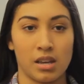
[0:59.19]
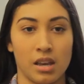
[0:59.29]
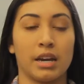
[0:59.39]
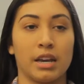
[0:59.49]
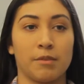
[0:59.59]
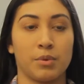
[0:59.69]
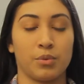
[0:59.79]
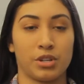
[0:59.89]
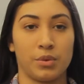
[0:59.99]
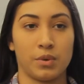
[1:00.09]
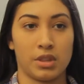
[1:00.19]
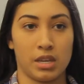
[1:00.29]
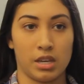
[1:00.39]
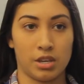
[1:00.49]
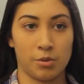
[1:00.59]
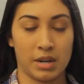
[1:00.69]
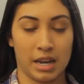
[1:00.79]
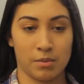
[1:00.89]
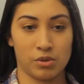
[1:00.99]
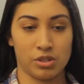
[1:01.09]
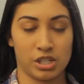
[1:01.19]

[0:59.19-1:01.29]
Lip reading: I have been working with the Human-Animals